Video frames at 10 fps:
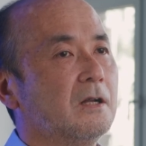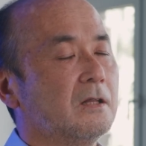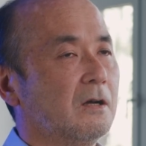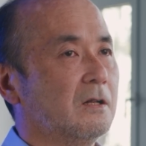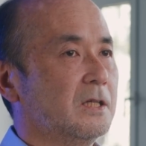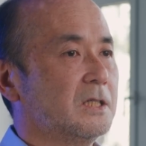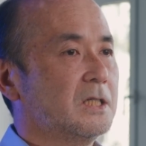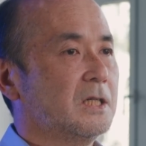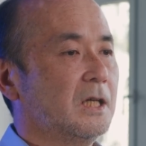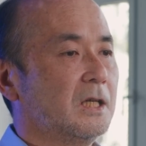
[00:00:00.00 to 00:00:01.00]

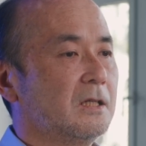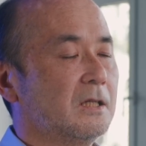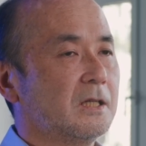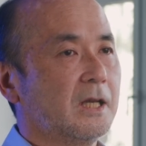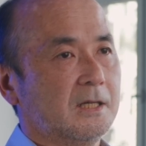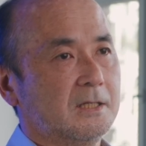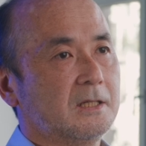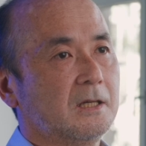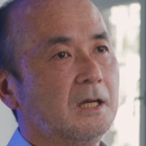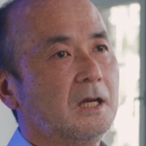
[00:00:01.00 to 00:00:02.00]
knowledge in the
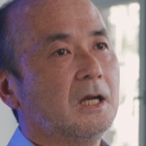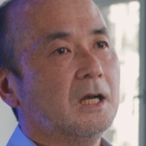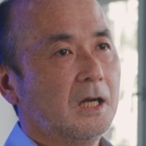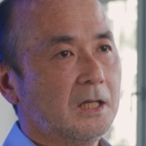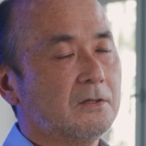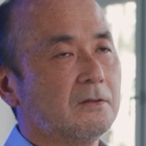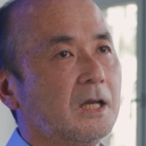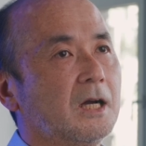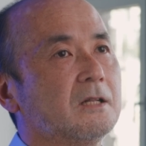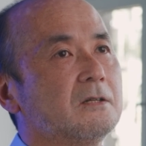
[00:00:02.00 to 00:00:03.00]
text. And
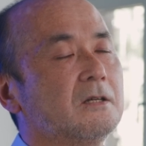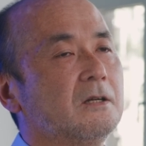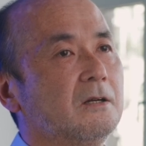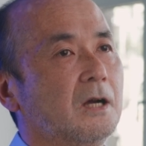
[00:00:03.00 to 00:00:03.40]
together,